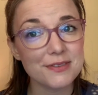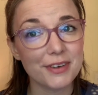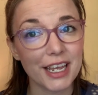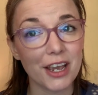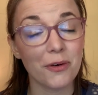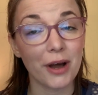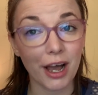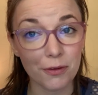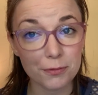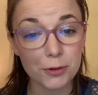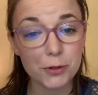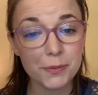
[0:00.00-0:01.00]
video
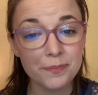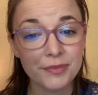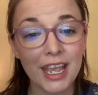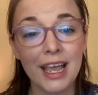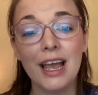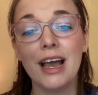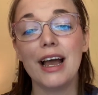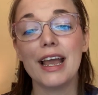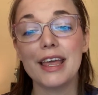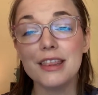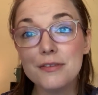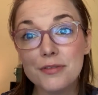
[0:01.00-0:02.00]
helpful.
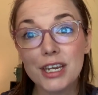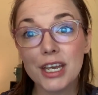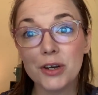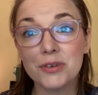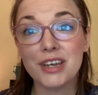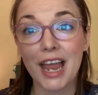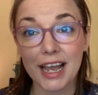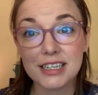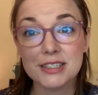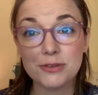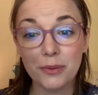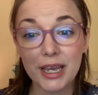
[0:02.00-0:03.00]
In the video
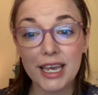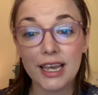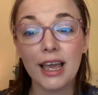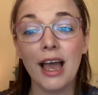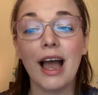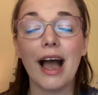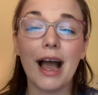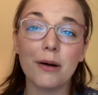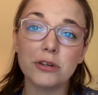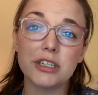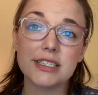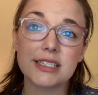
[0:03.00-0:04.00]
next week, I
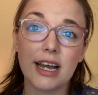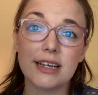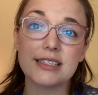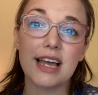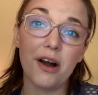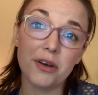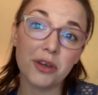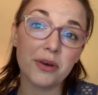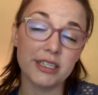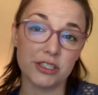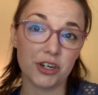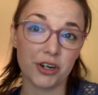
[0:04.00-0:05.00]
will discuss how you
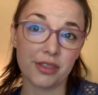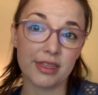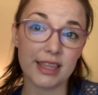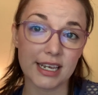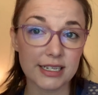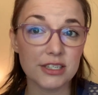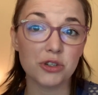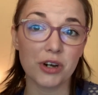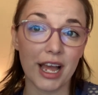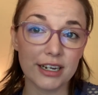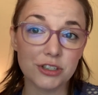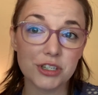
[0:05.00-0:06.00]
can turn these
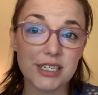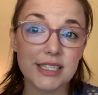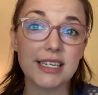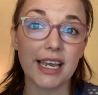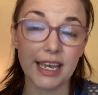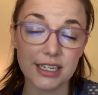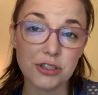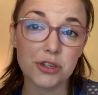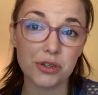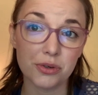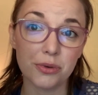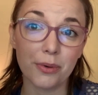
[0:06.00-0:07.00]
strategies
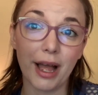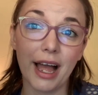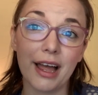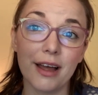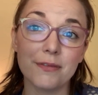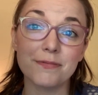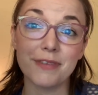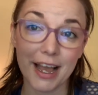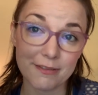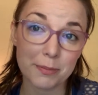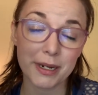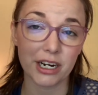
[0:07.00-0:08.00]
into a
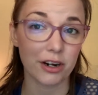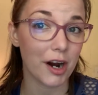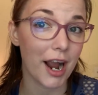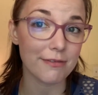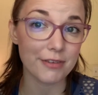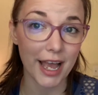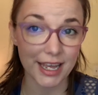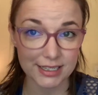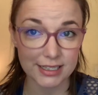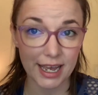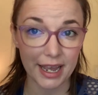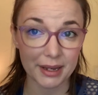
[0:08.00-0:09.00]
5-paragraph
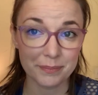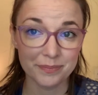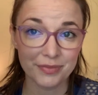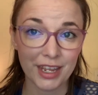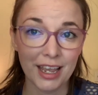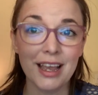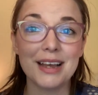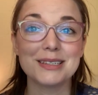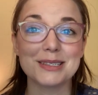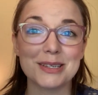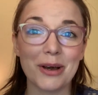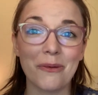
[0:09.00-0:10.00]
essay.
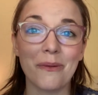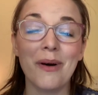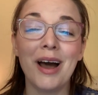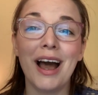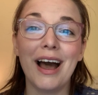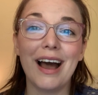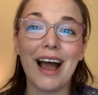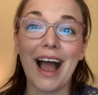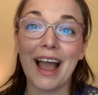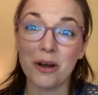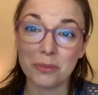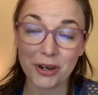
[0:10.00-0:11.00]
So
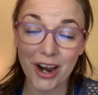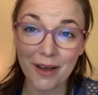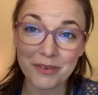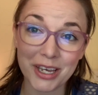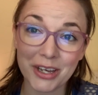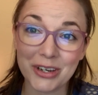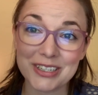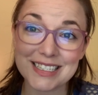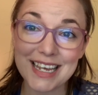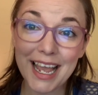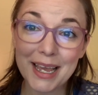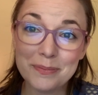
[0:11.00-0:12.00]
I hope you're having a good
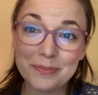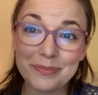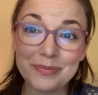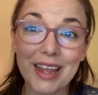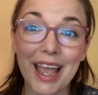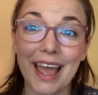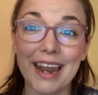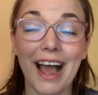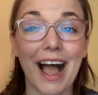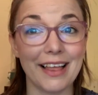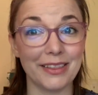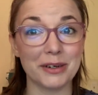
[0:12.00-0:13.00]
day, and
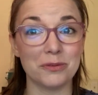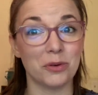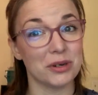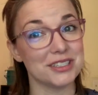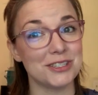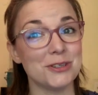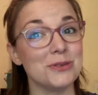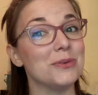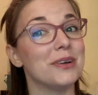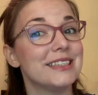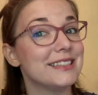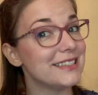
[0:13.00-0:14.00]
I look forward to
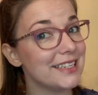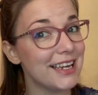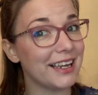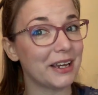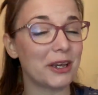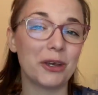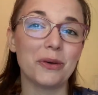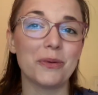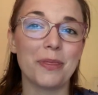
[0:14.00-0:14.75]
seeing you